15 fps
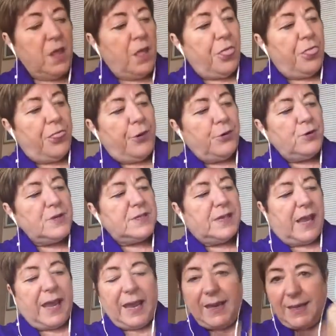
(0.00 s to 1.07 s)

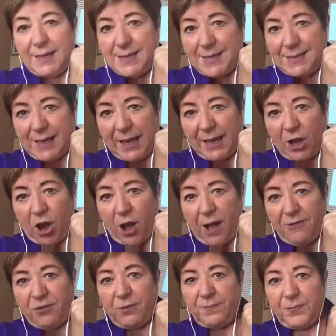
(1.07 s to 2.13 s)
Thursday is a day
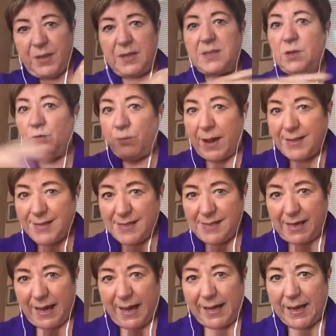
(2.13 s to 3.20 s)
off. It's a rest
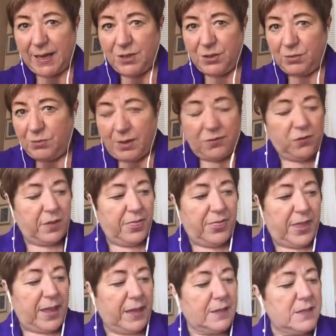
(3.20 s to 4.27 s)
day. I do different
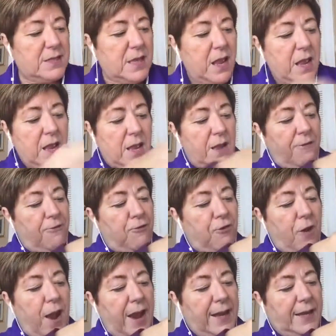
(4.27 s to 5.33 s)
things.
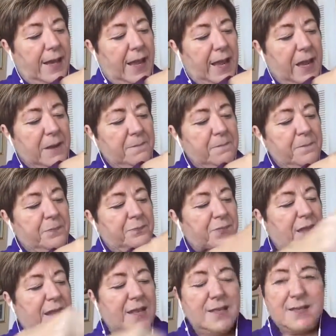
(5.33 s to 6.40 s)
Friday
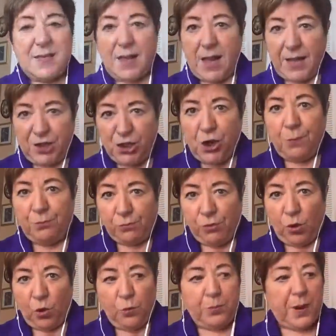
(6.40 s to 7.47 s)
is I jump
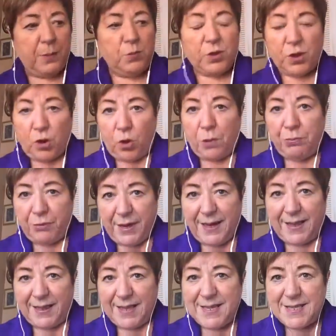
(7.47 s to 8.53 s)
rope. I'm
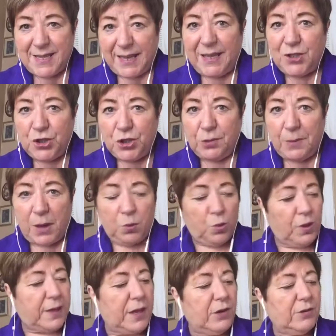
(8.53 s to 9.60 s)
incorporating this into my
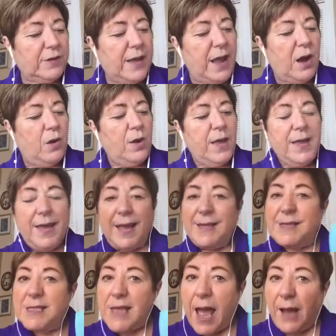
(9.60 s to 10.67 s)
workout now. And
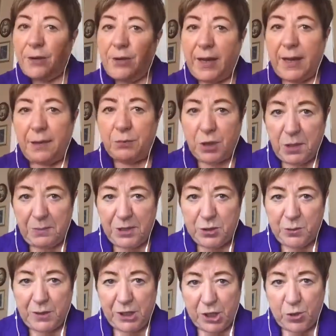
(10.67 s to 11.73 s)
Saturday, I'm going to be
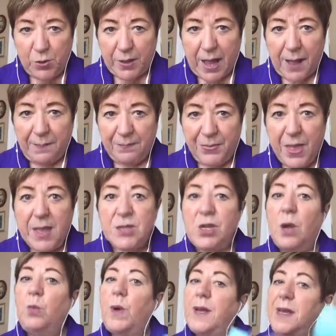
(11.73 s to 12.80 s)
doing yoga. So I
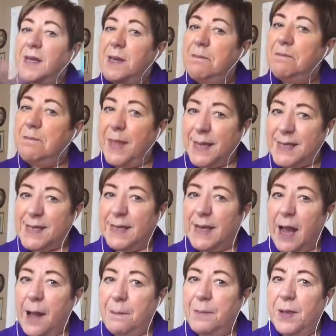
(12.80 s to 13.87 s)
wanted to mix it
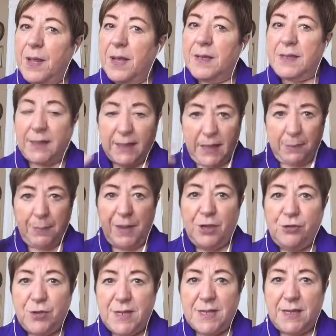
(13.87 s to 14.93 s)
up to keep
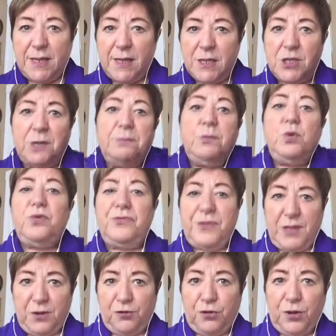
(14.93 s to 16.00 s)
interested, to move
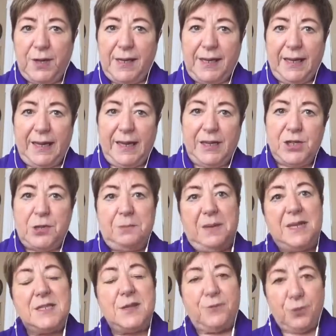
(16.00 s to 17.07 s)
differently, to
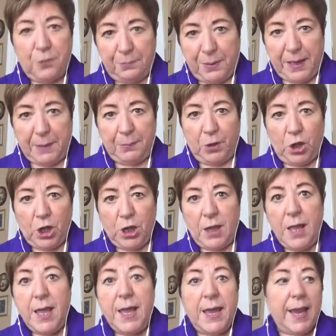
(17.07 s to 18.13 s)
meet different people,
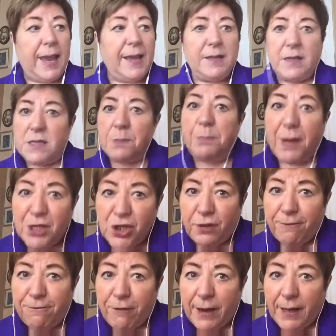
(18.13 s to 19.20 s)
and it's budget
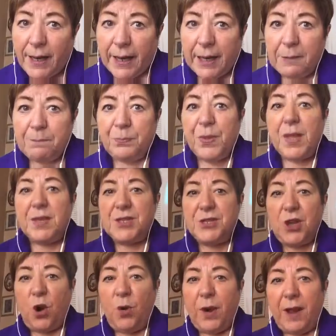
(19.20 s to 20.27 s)
friendly.
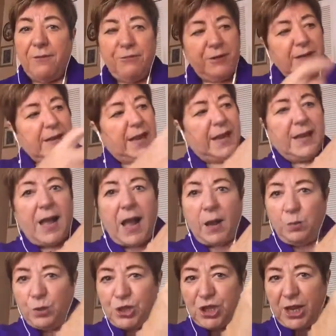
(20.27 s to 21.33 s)
So every day I
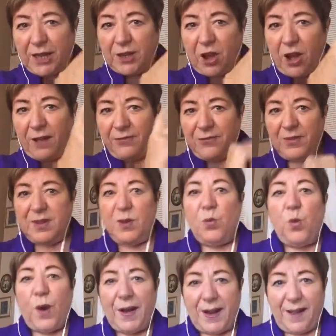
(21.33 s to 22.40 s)
will check off
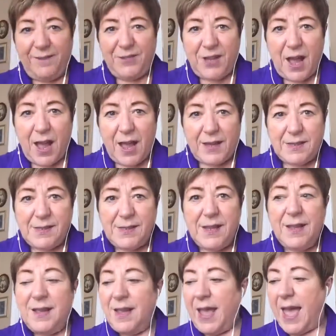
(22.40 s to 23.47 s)
what I've done
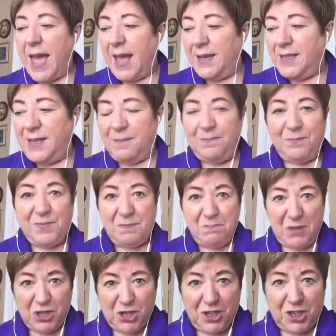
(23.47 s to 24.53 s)
and
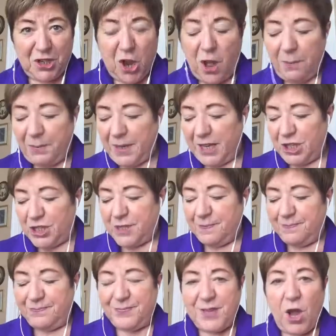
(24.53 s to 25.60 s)
mission accomplished.
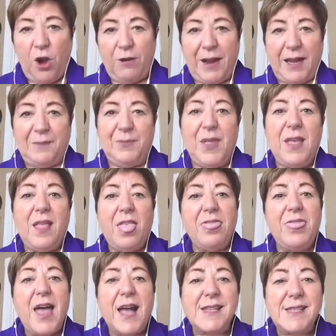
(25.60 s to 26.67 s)
All right,
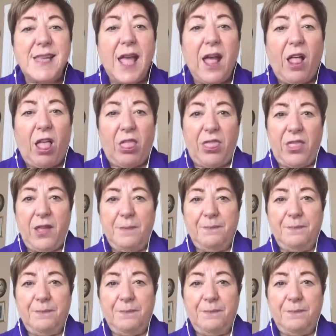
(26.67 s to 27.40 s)
that's health.